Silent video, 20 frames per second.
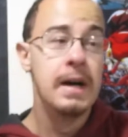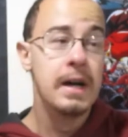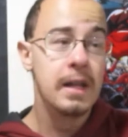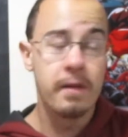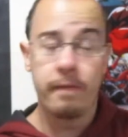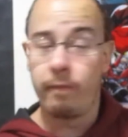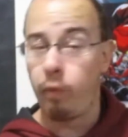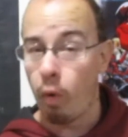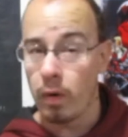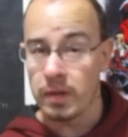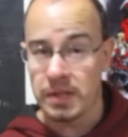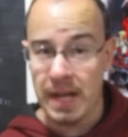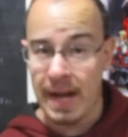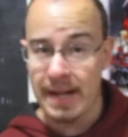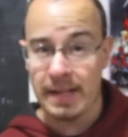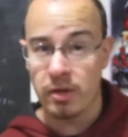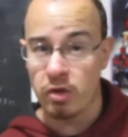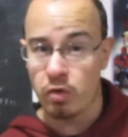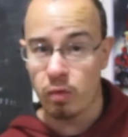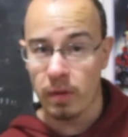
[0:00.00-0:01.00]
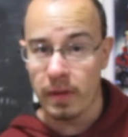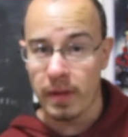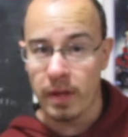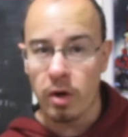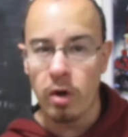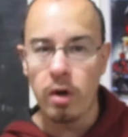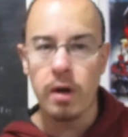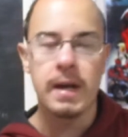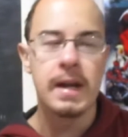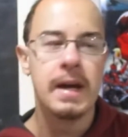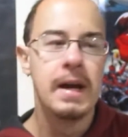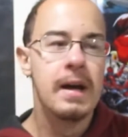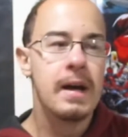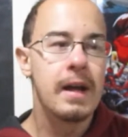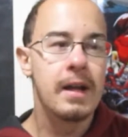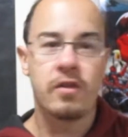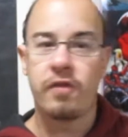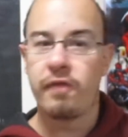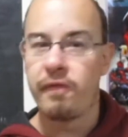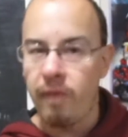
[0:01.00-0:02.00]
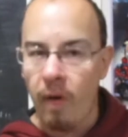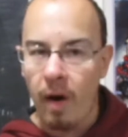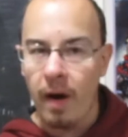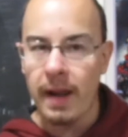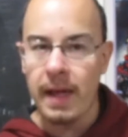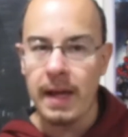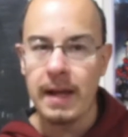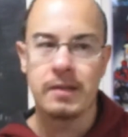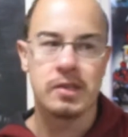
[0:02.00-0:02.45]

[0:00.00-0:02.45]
The voice acting's really good. It's funny.